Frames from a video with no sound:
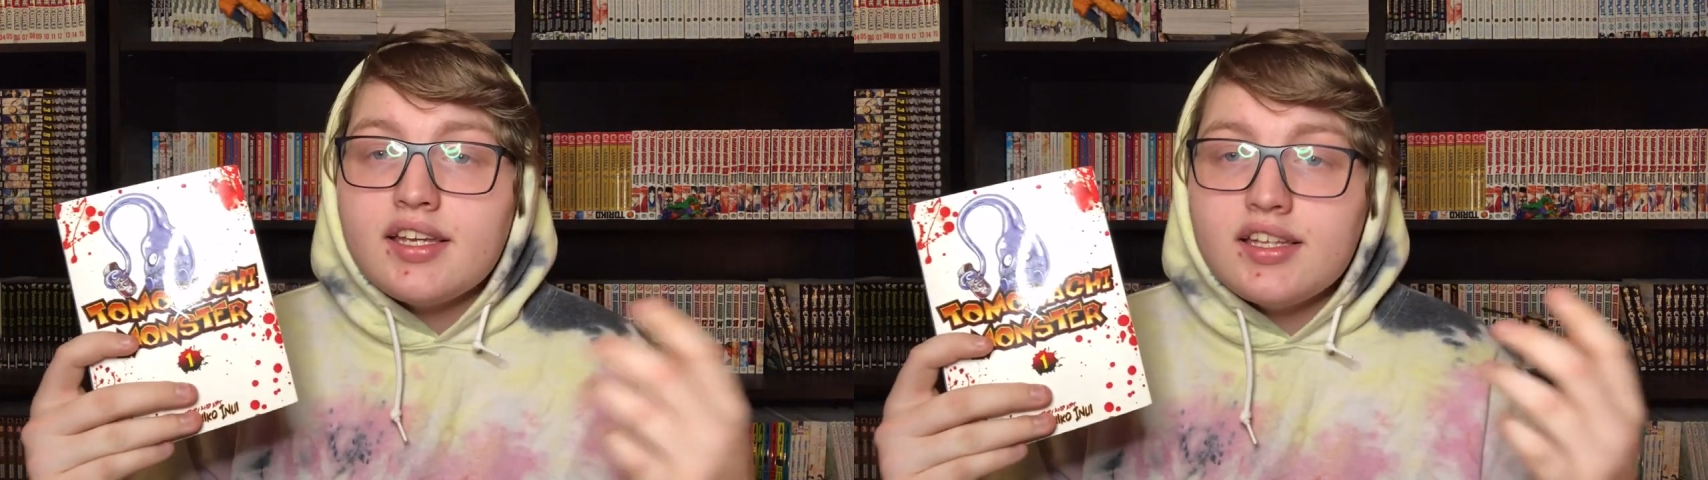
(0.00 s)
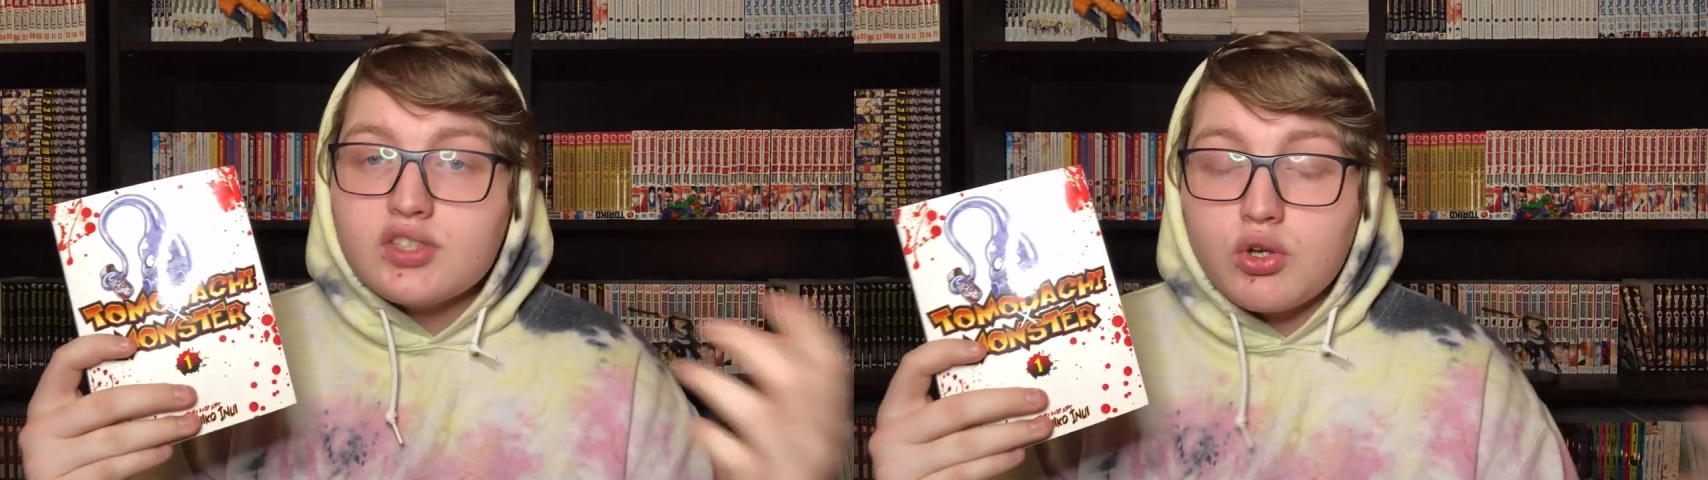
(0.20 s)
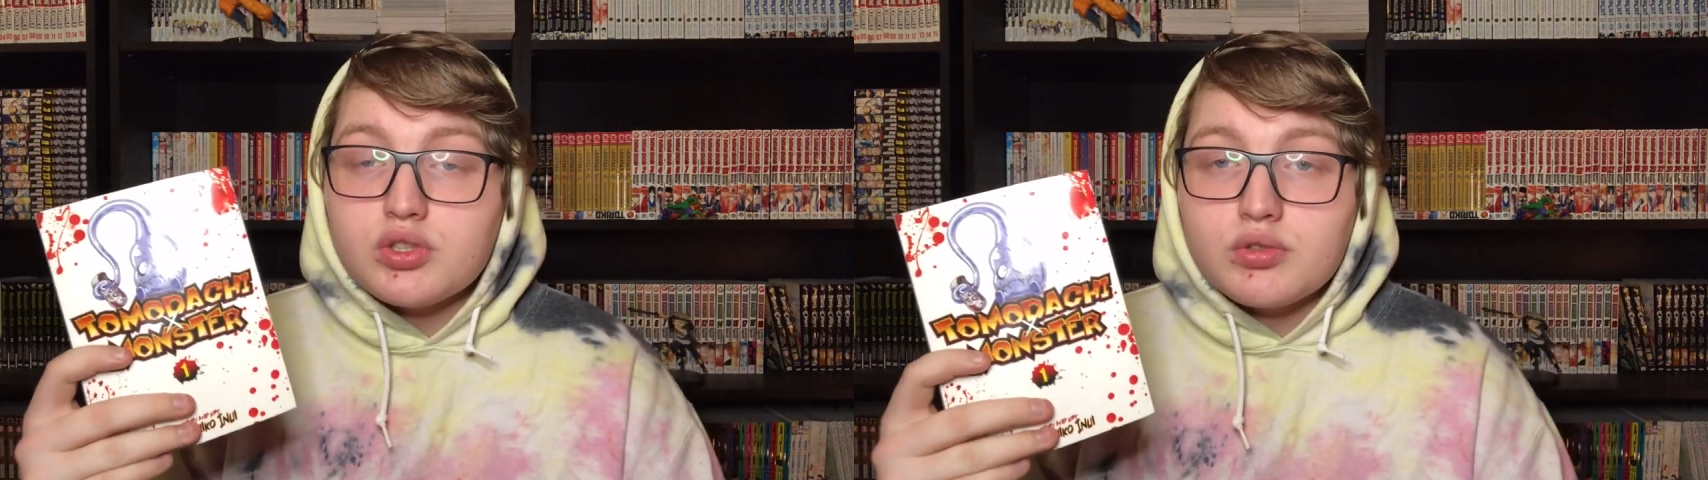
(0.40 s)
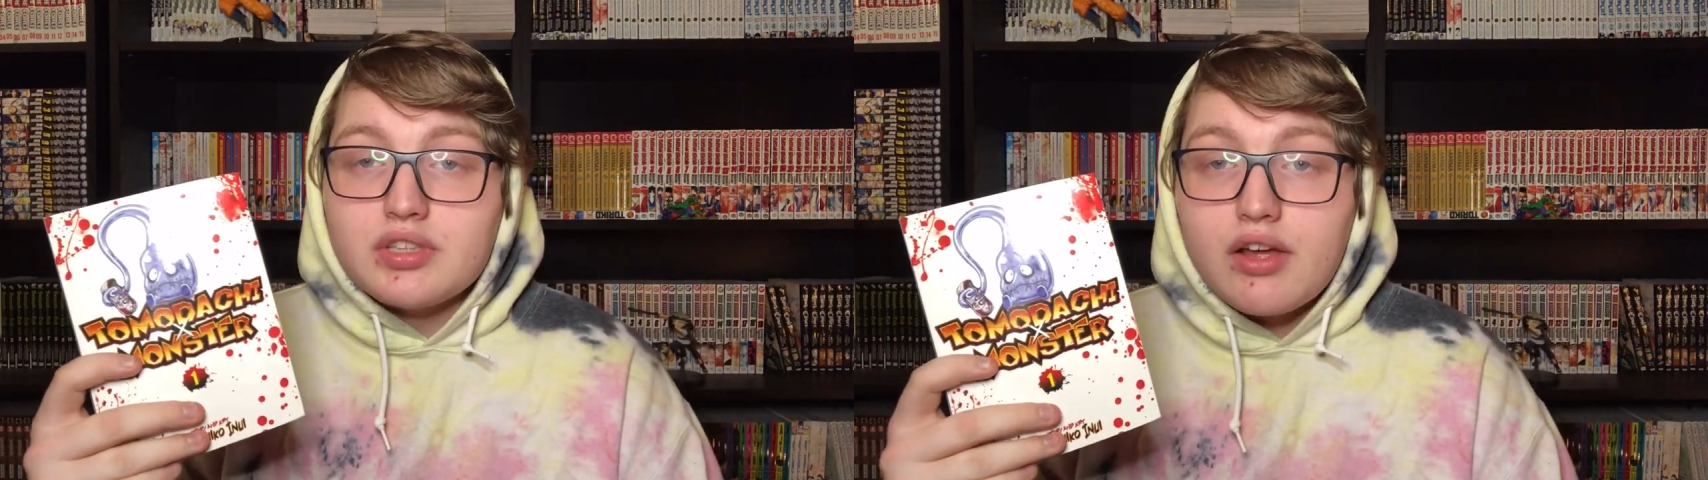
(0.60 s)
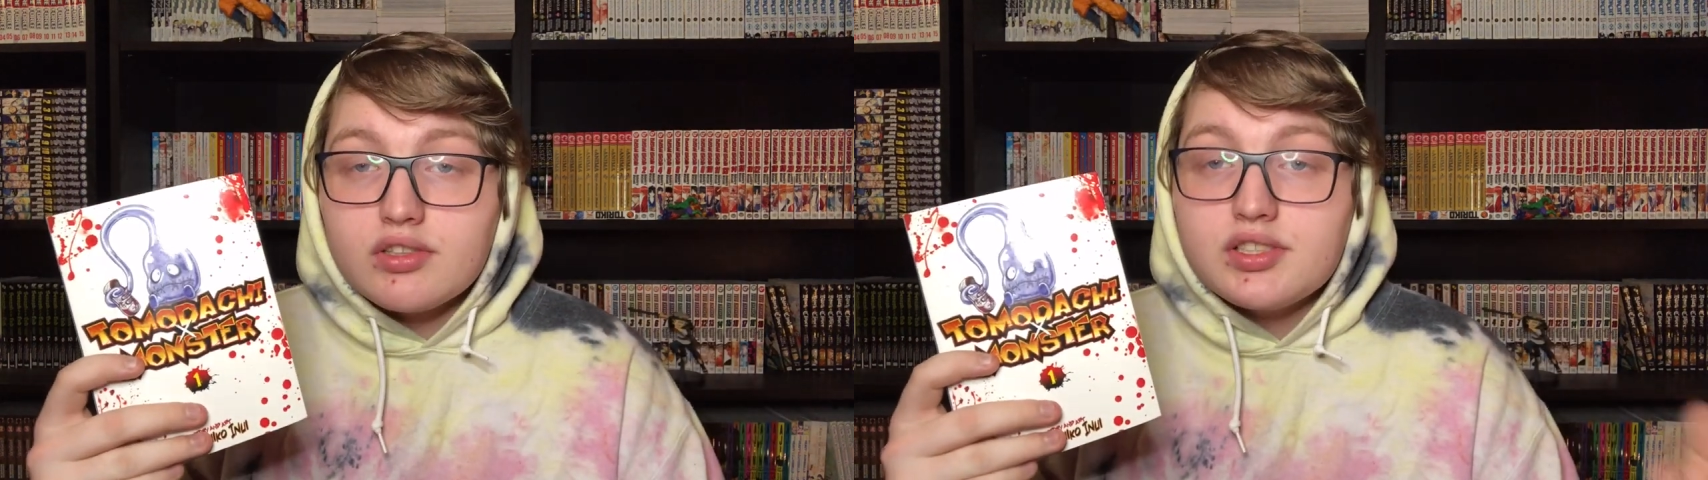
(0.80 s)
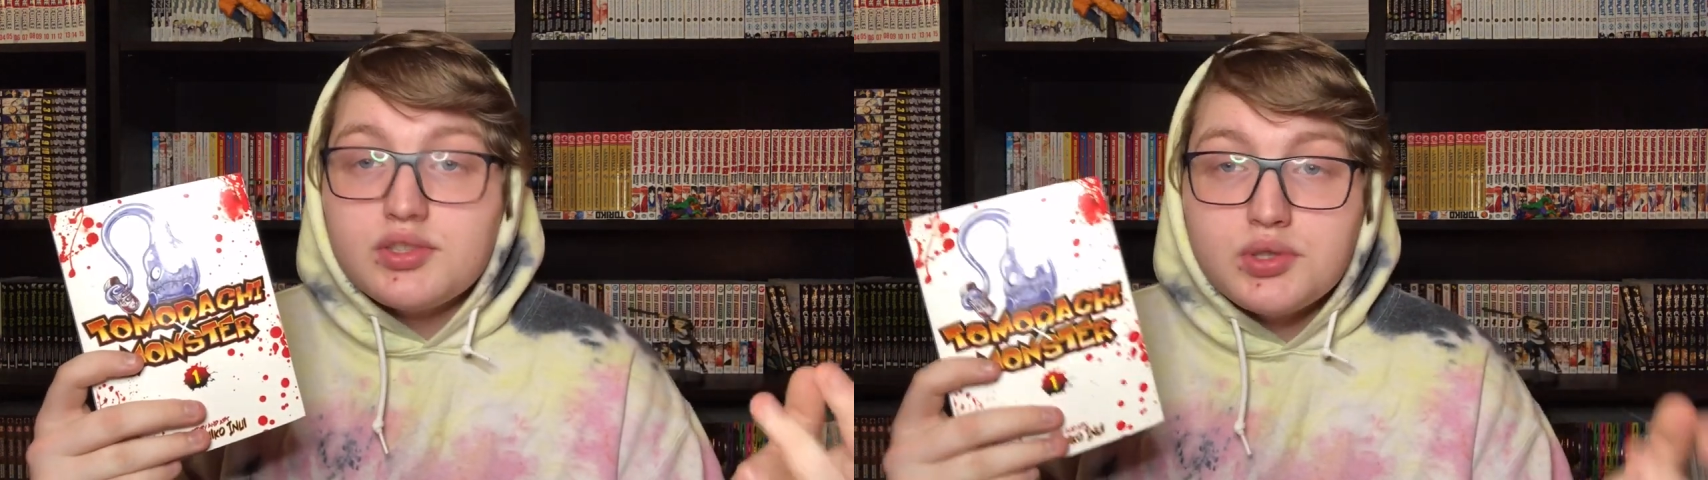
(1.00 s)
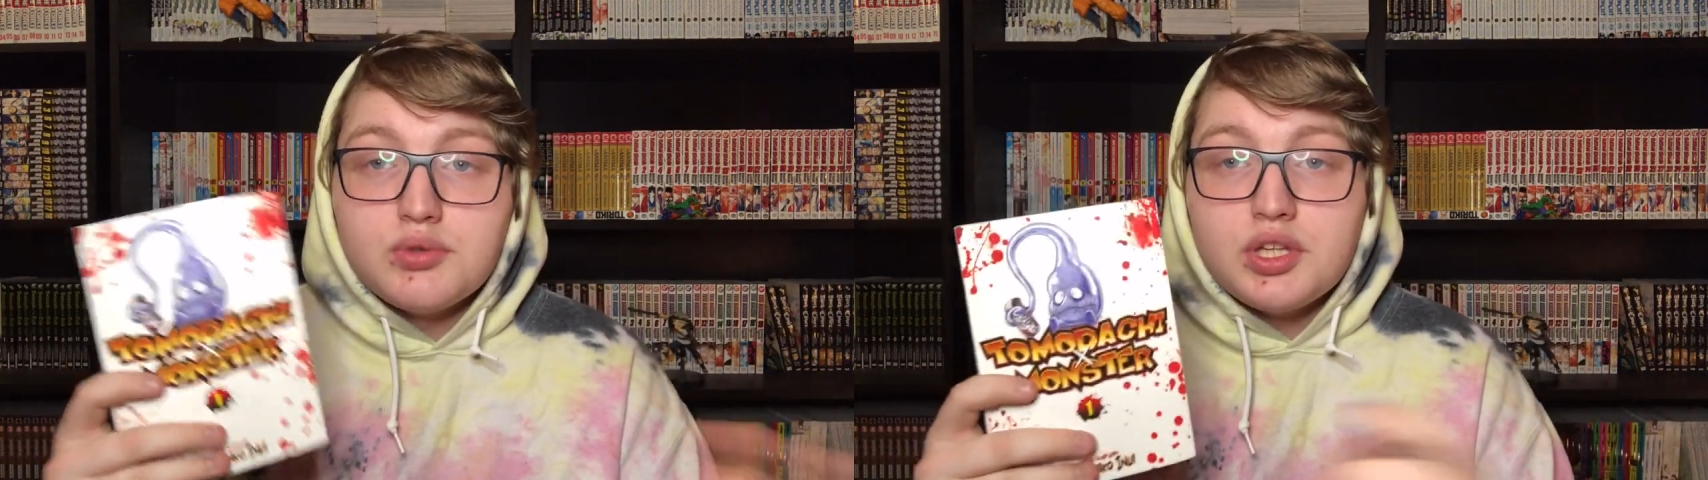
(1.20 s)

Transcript: is also dealt to